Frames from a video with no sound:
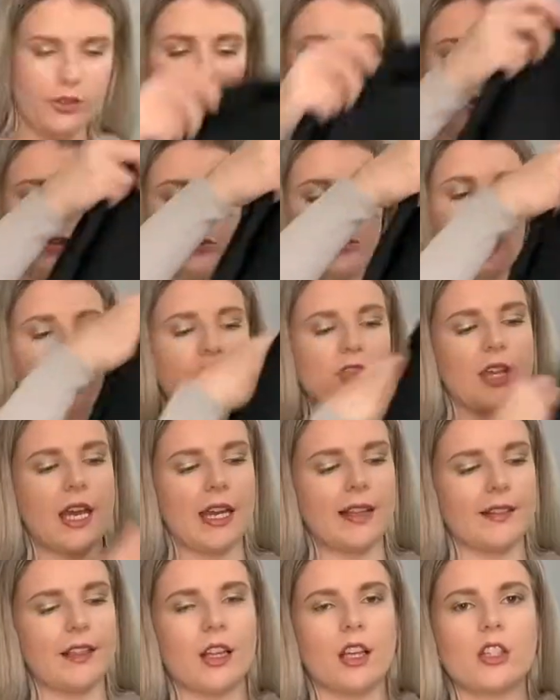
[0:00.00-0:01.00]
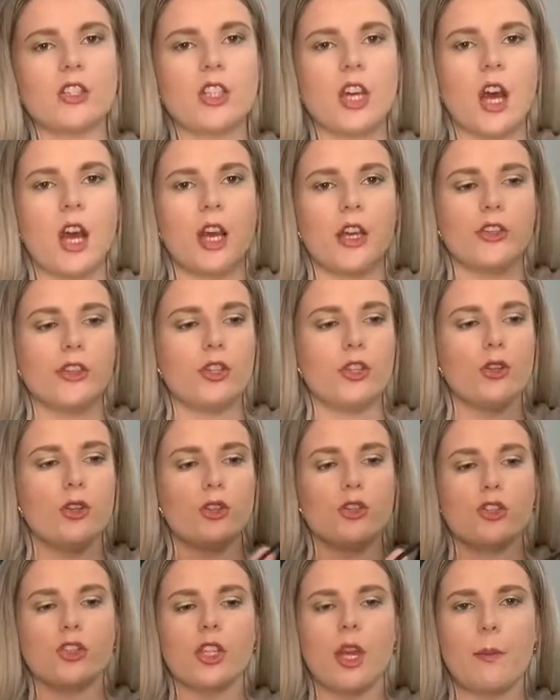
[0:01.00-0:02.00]
The sweatshirt has like a tie, so you can
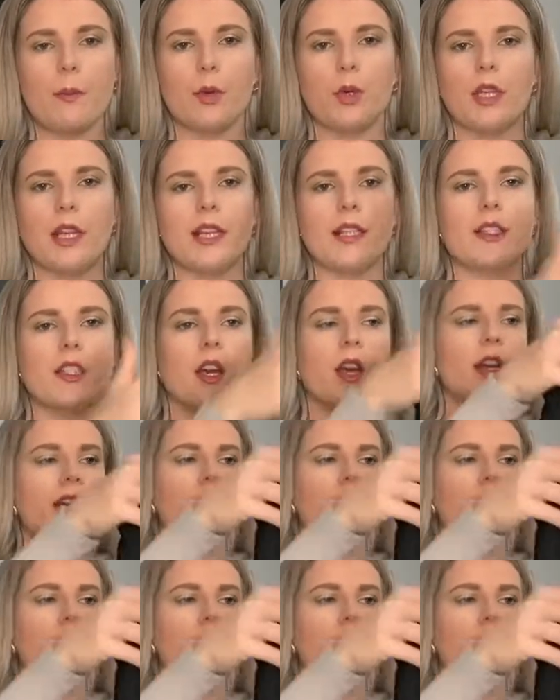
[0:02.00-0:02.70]
just like pull it and tighten